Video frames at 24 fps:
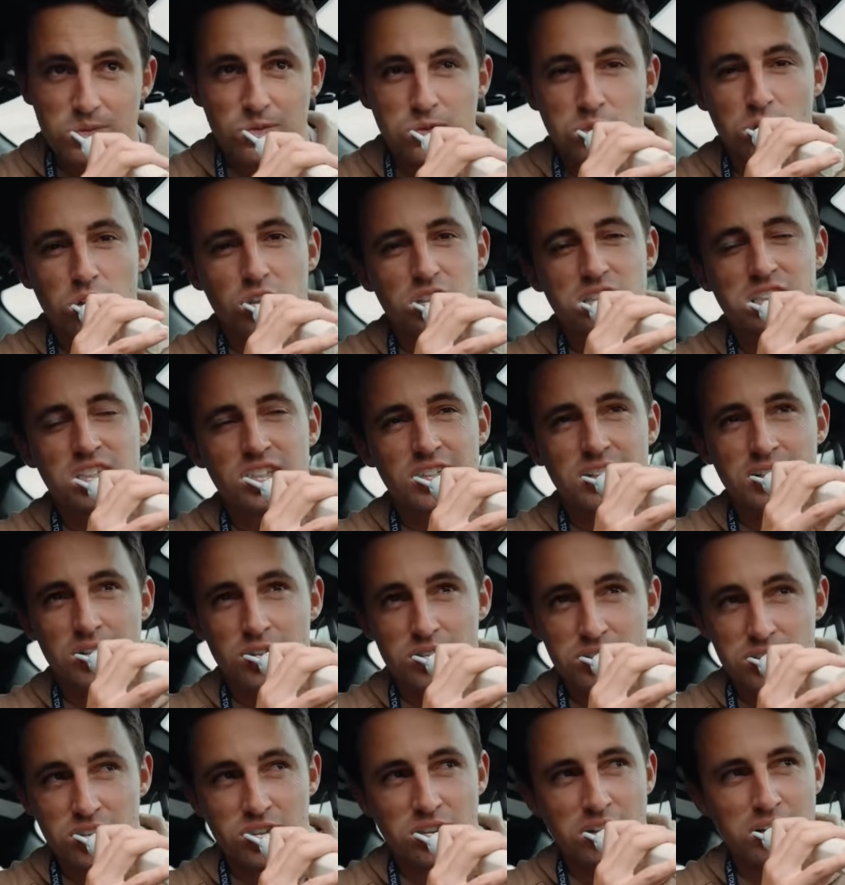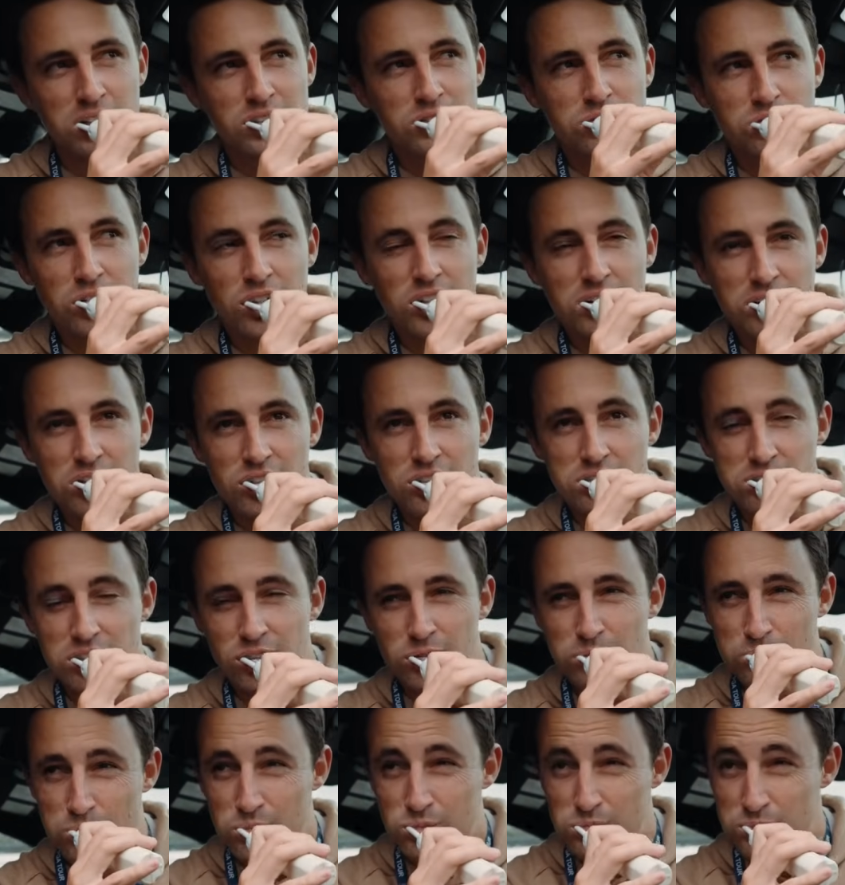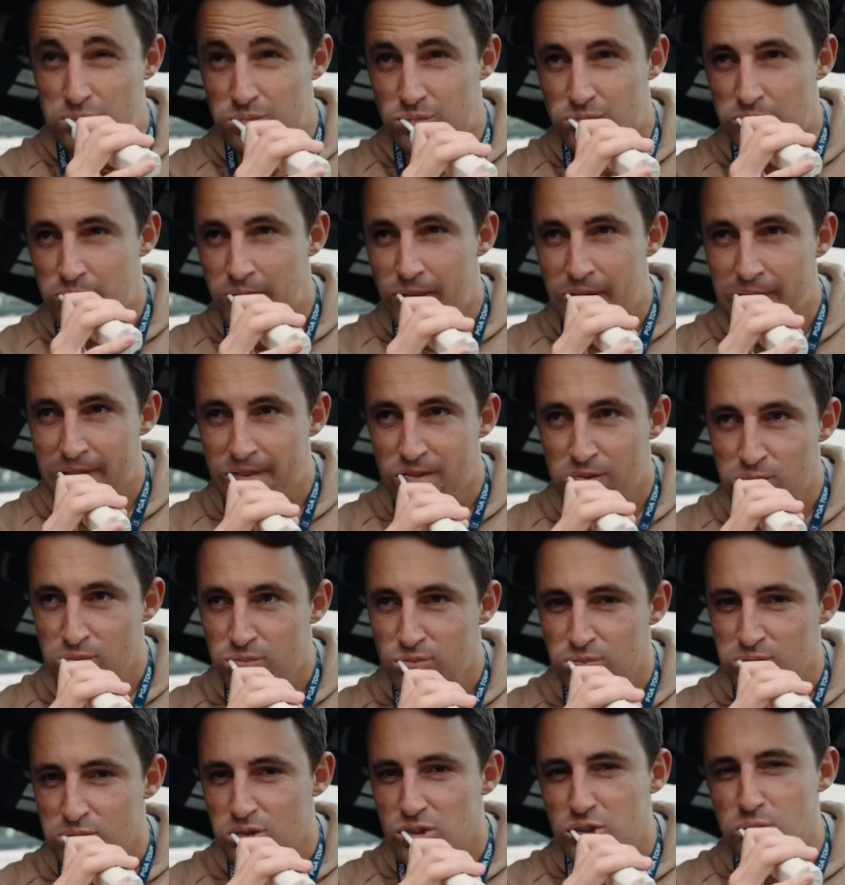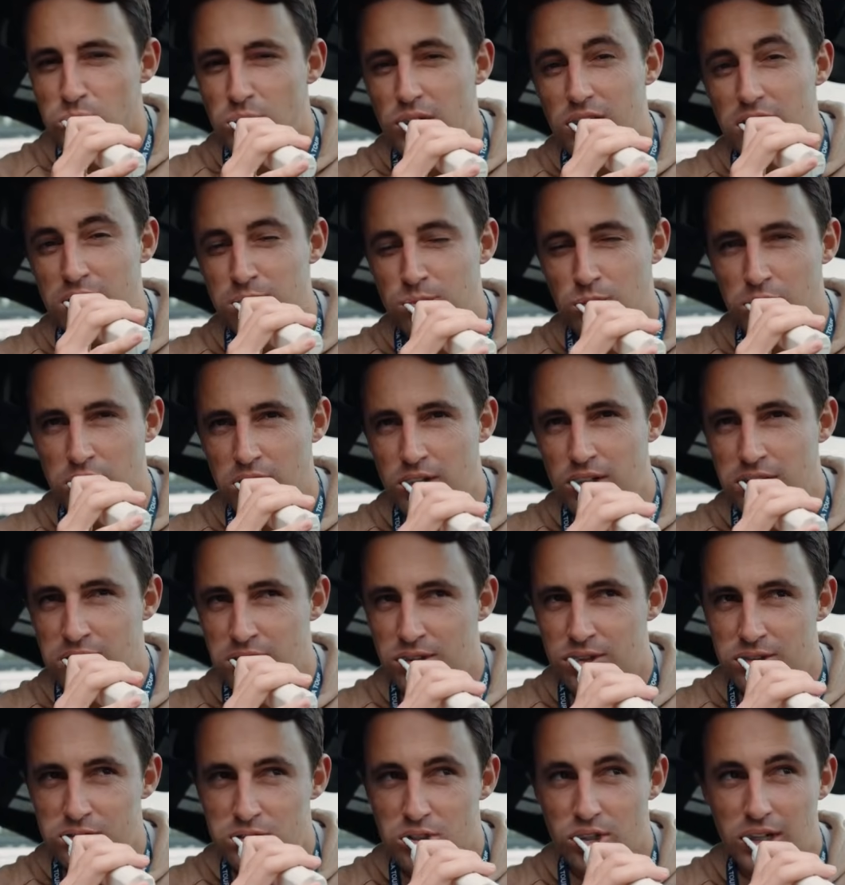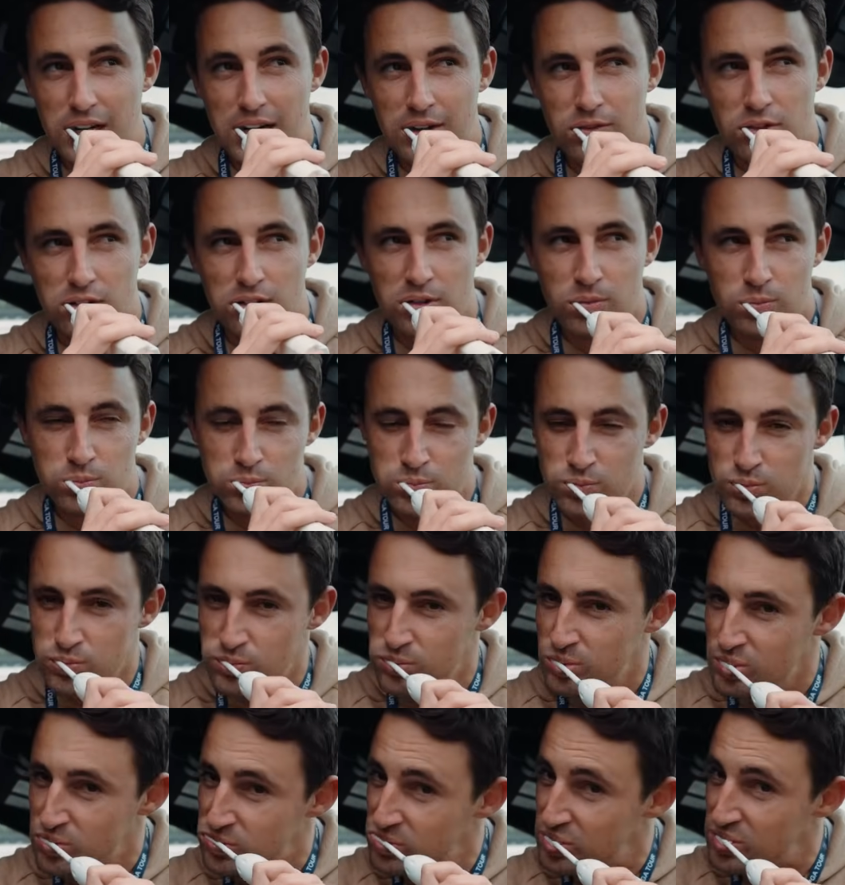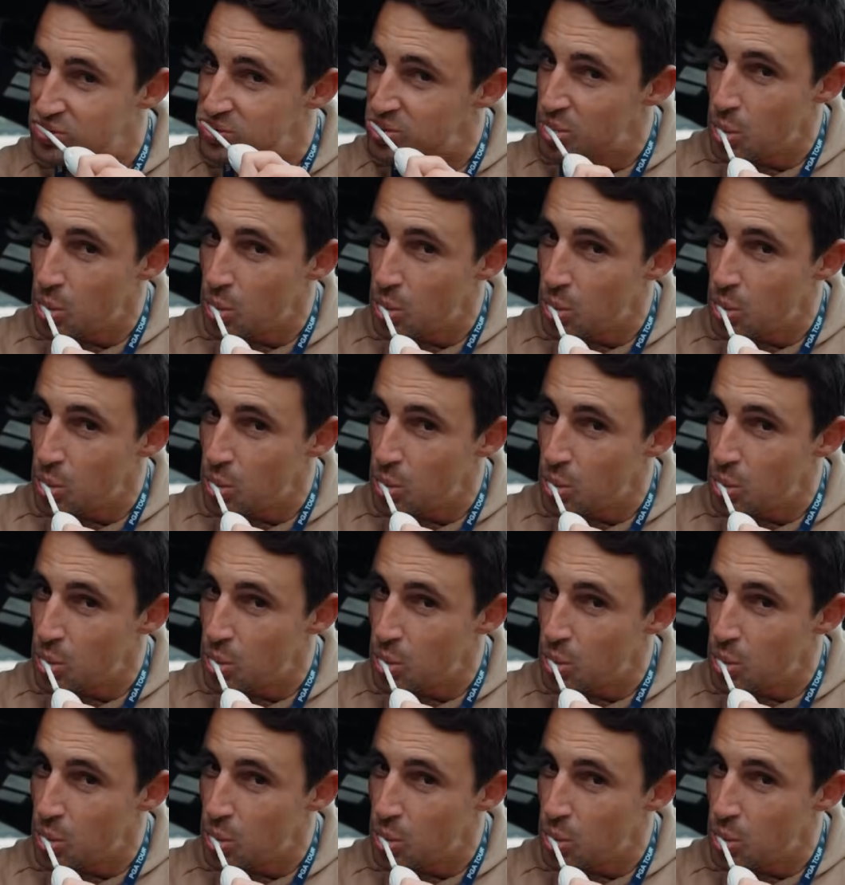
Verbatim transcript: 14 hours in Las Vegas and 12 more in travel. Smylie